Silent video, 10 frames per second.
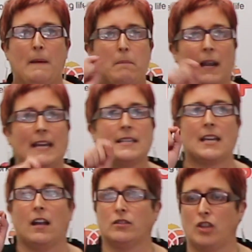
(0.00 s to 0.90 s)
please
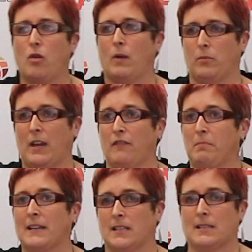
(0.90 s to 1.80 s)
tell no one we have
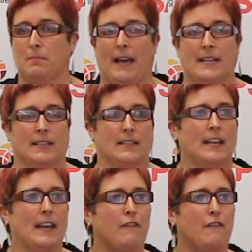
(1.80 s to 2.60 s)
participated.